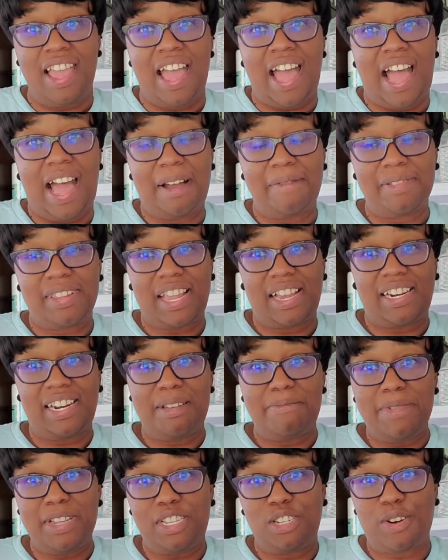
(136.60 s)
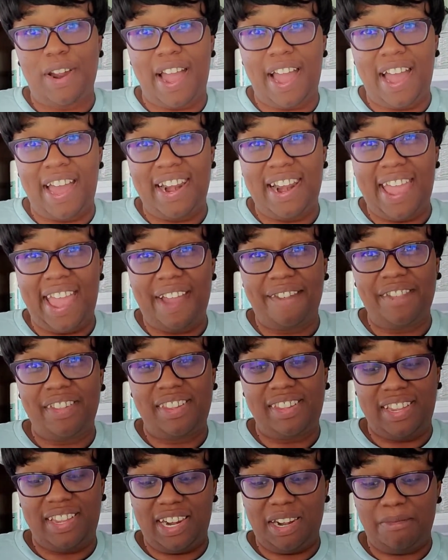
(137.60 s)
I was like, let me try it. Haven't
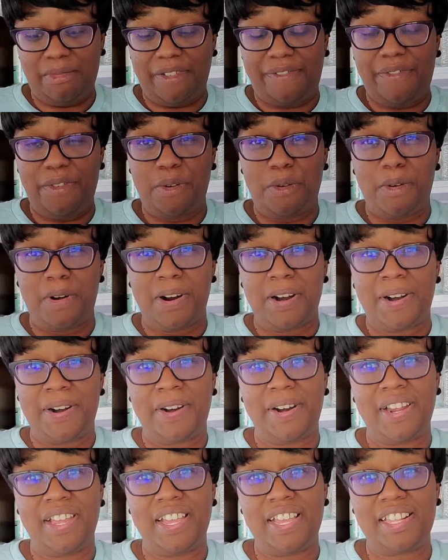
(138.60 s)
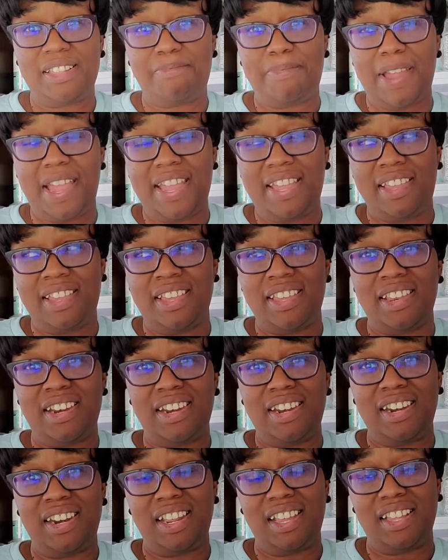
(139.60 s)
seen it before. It's
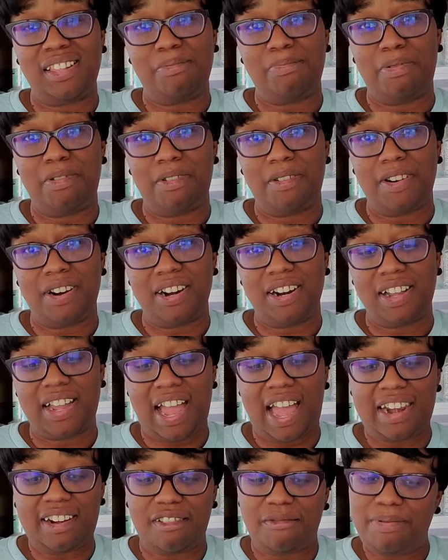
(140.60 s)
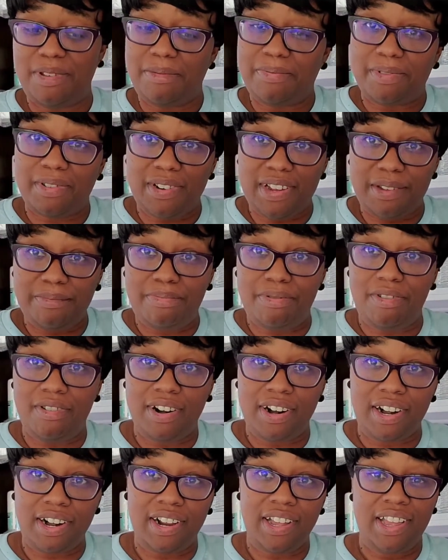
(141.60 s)
bacon. It's pork. I know people don't eat
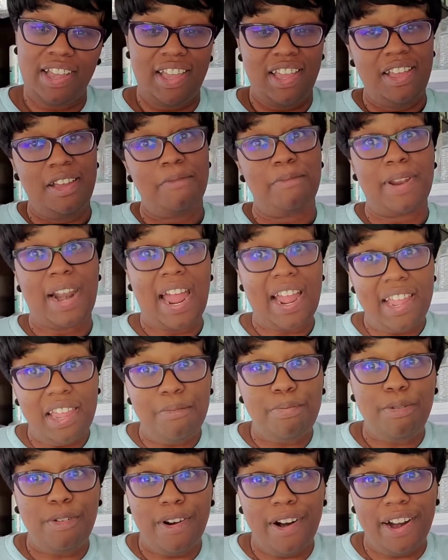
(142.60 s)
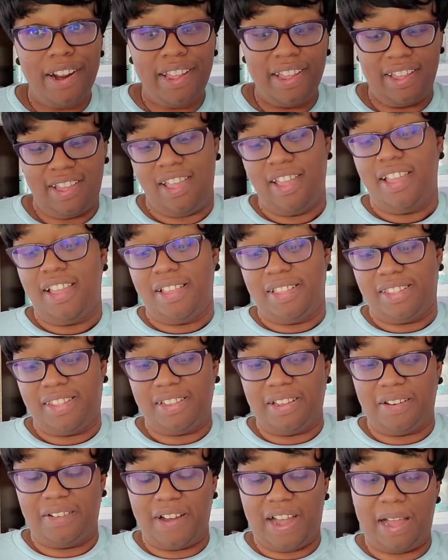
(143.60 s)
pork, but I eat pork.
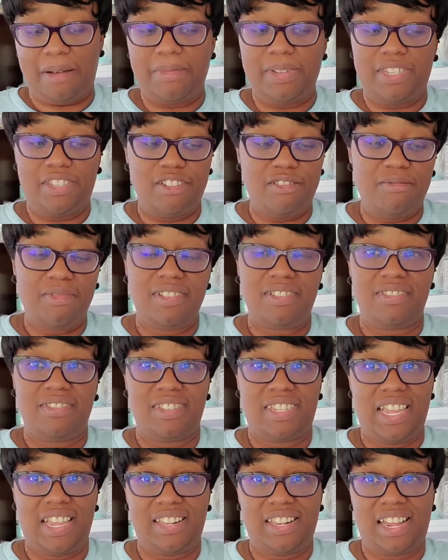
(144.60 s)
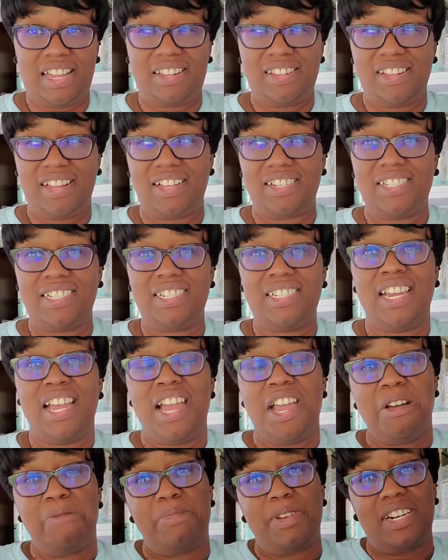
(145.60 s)
So I'm assuming it's going to taste like sausage.
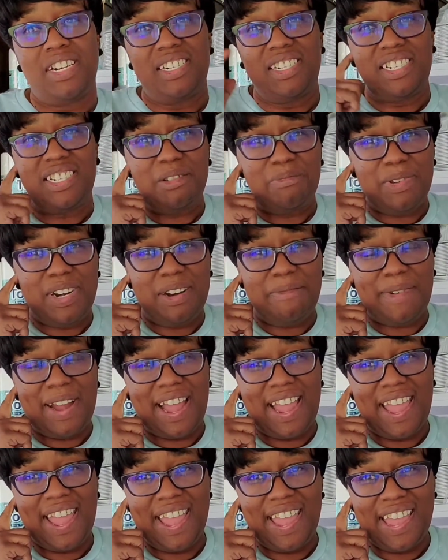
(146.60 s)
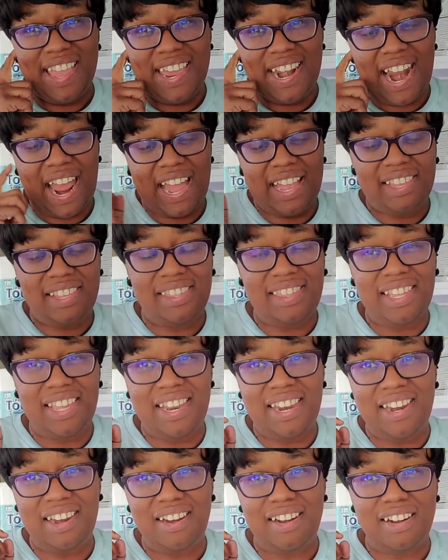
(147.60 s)
But a little bit in my head, I
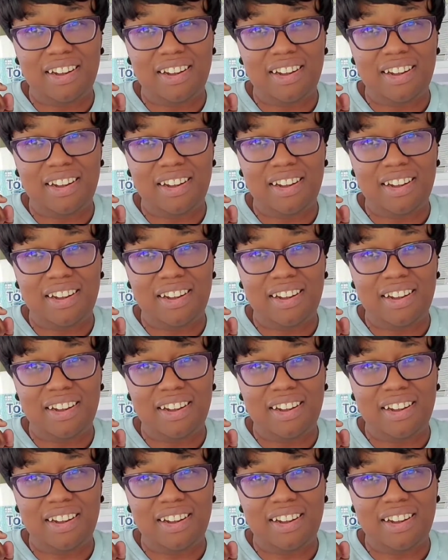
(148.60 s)
think,